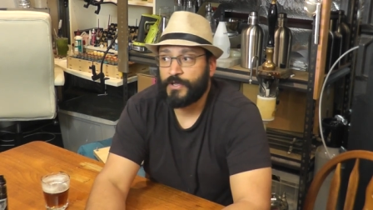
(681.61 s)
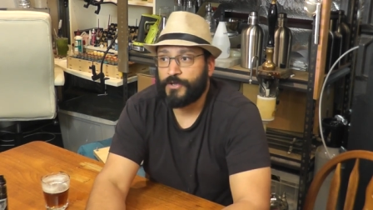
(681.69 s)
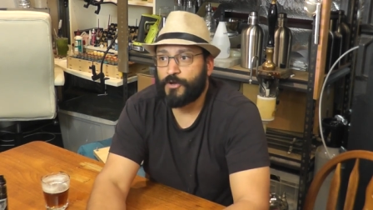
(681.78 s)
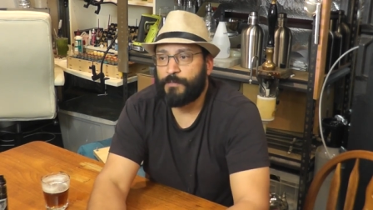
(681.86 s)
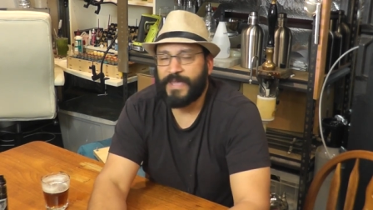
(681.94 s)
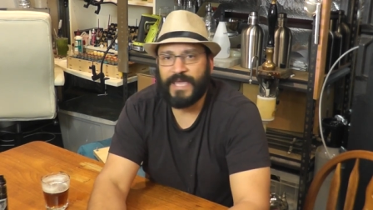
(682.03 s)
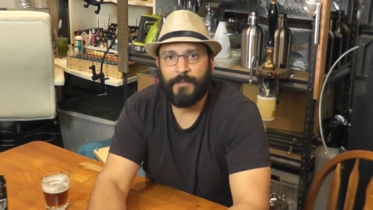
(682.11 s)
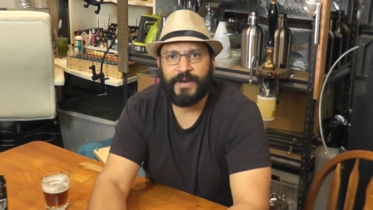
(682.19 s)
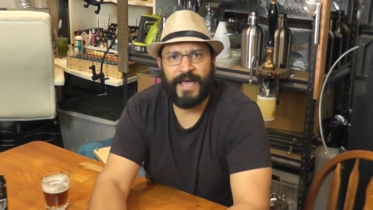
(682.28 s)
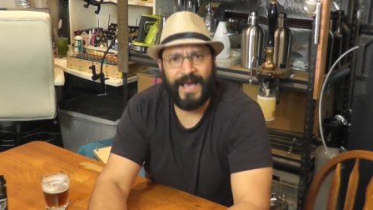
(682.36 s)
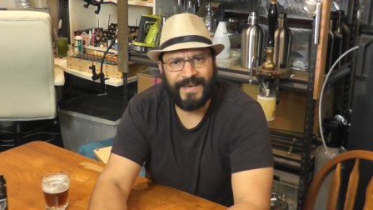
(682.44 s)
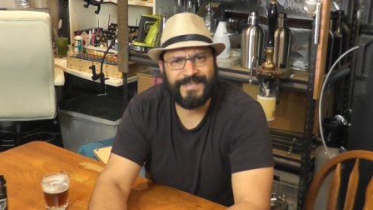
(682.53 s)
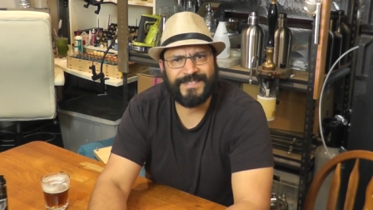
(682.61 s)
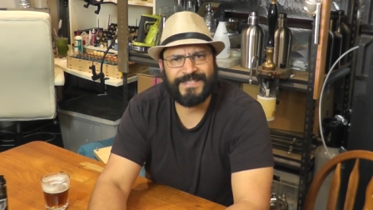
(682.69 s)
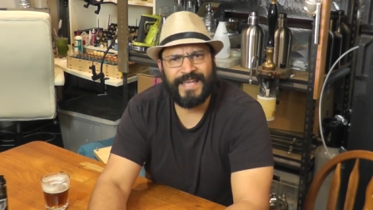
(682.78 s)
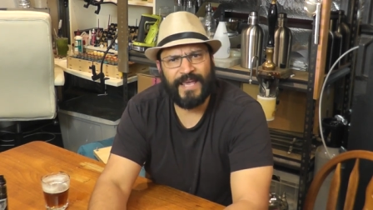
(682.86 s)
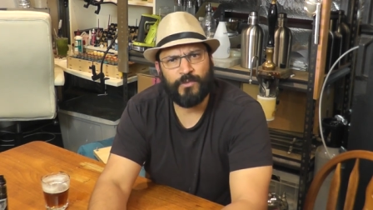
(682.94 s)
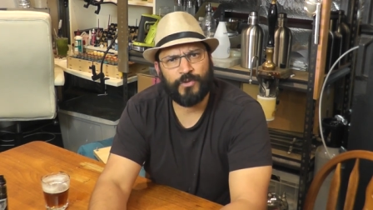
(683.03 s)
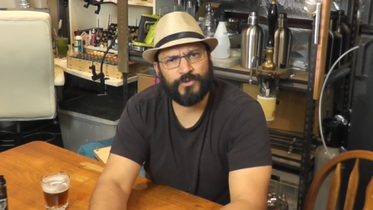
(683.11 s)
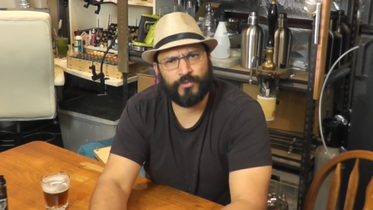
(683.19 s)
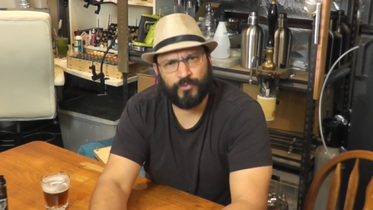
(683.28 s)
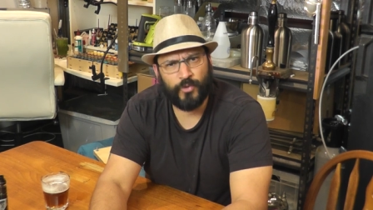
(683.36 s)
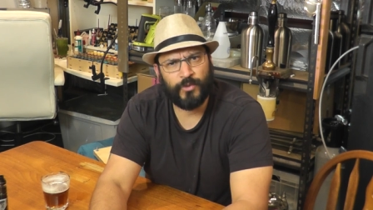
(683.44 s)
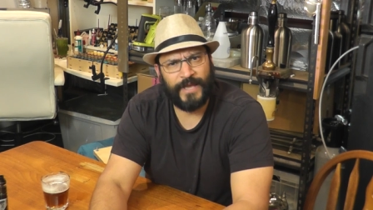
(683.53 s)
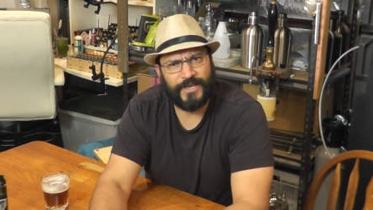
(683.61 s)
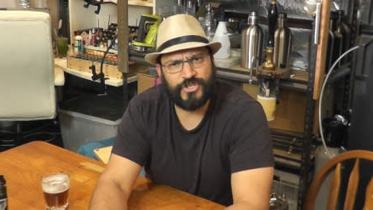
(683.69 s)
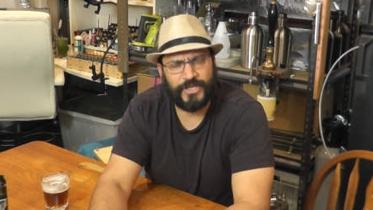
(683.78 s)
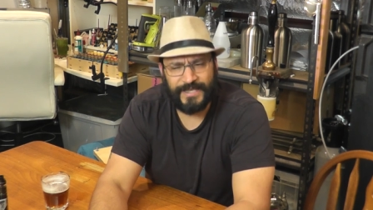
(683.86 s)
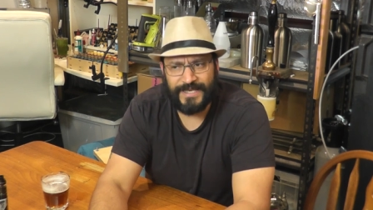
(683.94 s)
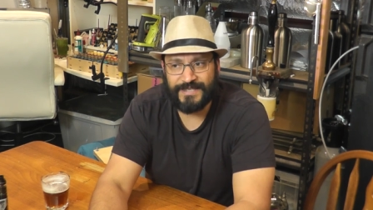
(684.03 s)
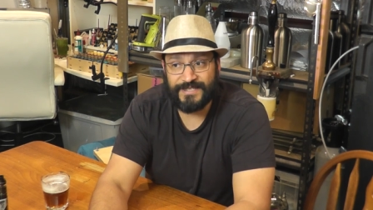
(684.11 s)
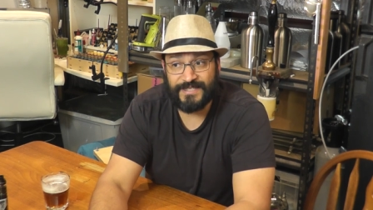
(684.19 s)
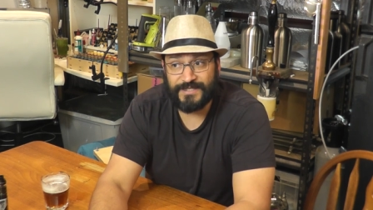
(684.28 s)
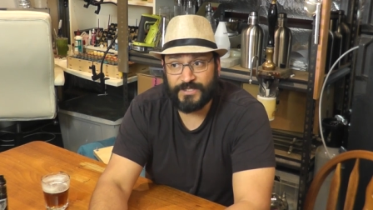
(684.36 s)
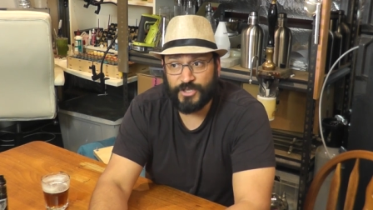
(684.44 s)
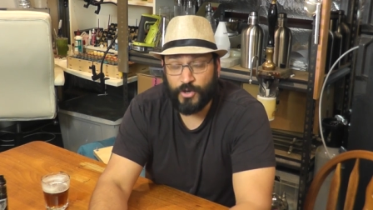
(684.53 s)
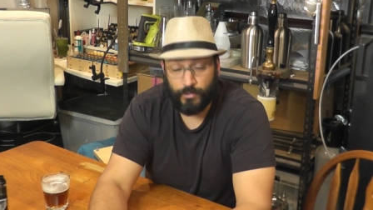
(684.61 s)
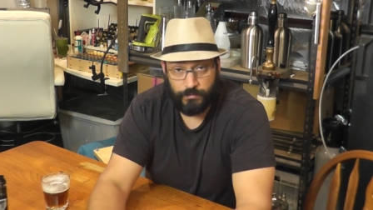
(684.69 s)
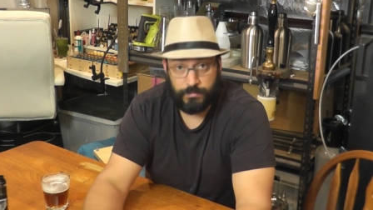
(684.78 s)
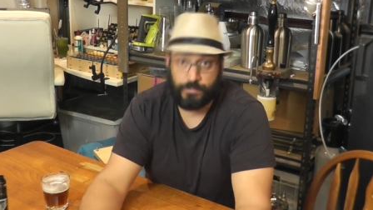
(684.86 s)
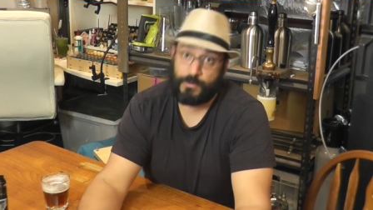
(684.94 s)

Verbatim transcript: you know, being able to understand what the rule actually is is you know